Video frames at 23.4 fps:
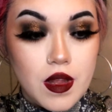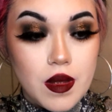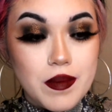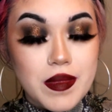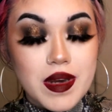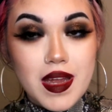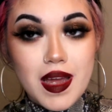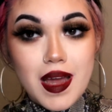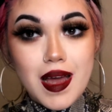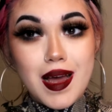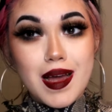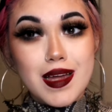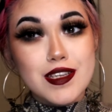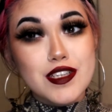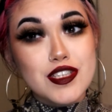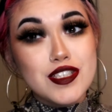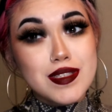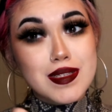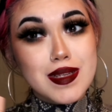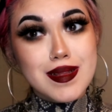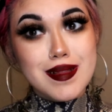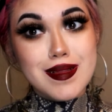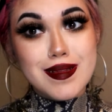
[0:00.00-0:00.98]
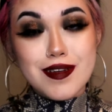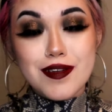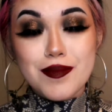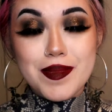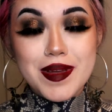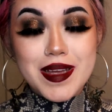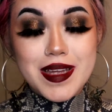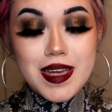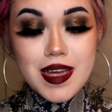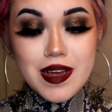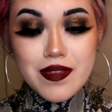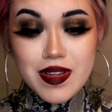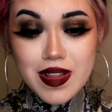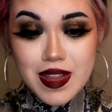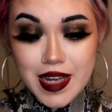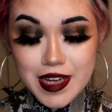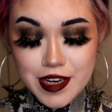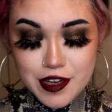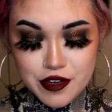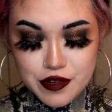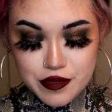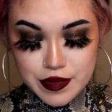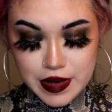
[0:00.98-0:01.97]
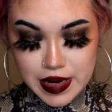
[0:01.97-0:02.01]
gonna add just a little bit of a
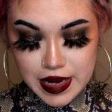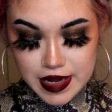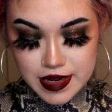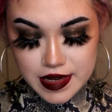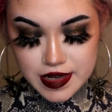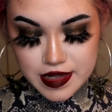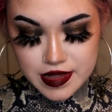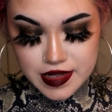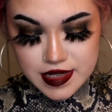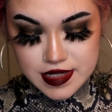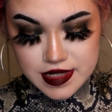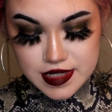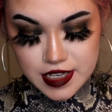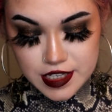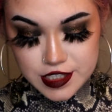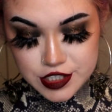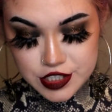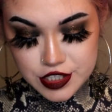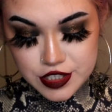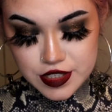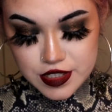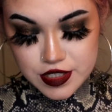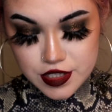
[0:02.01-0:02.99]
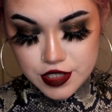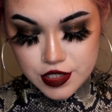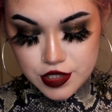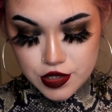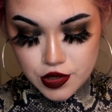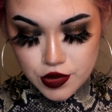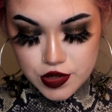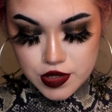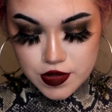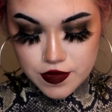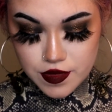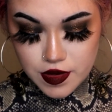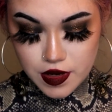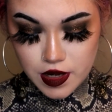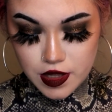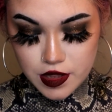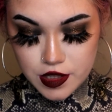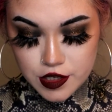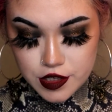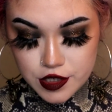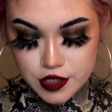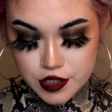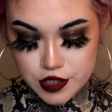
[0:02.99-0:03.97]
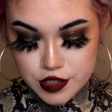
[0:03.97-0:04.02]
lighter red in the center. This is Joseph
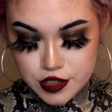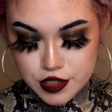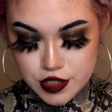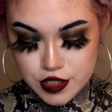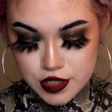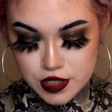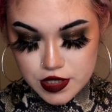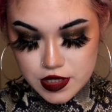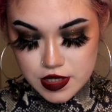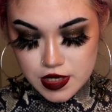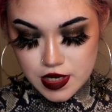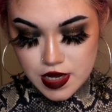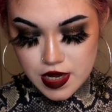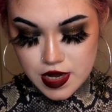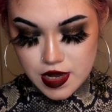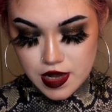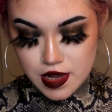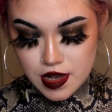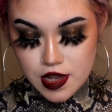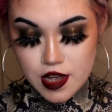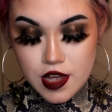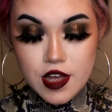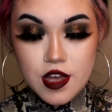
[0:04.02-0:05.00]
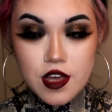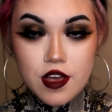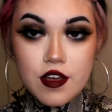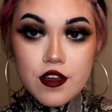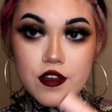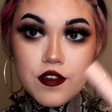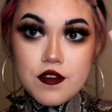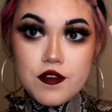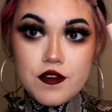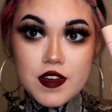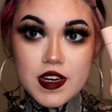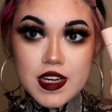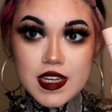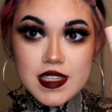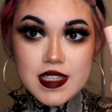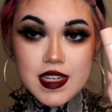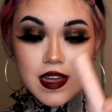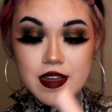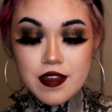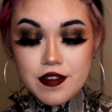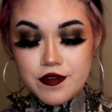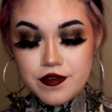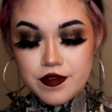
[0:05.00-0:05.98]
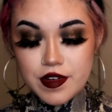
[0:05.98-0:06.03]
Colors
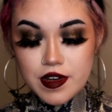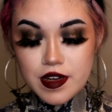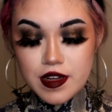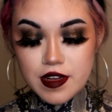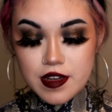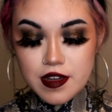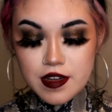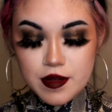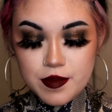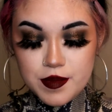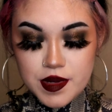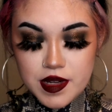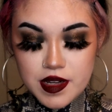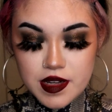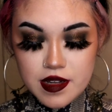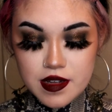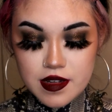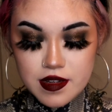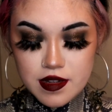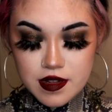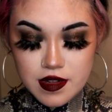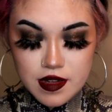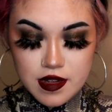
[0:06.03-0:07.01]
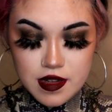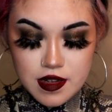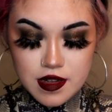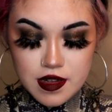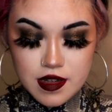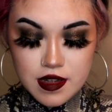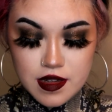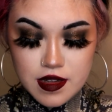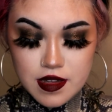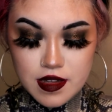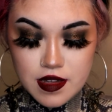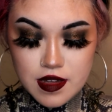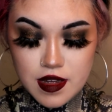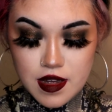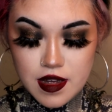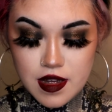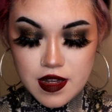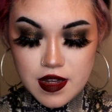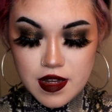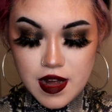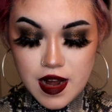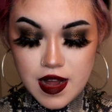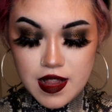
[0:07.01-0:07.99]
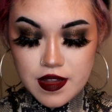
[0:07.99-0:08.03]
Fresa from
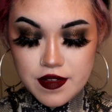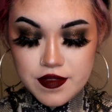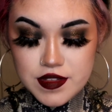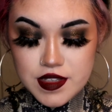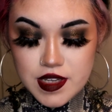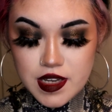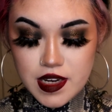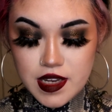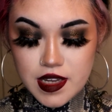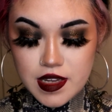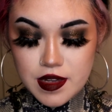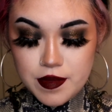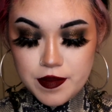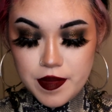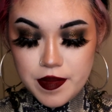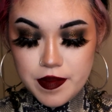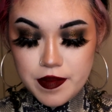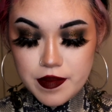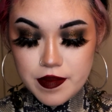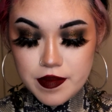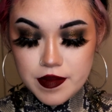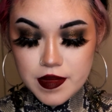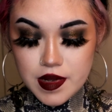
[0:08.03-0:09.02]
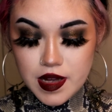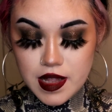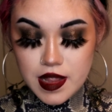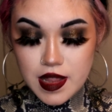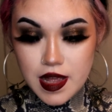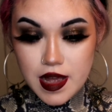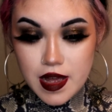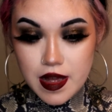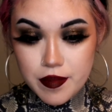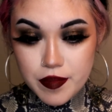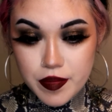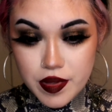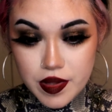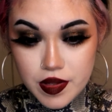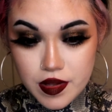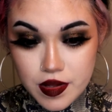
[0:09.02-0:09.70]
I Love Sarayip collab.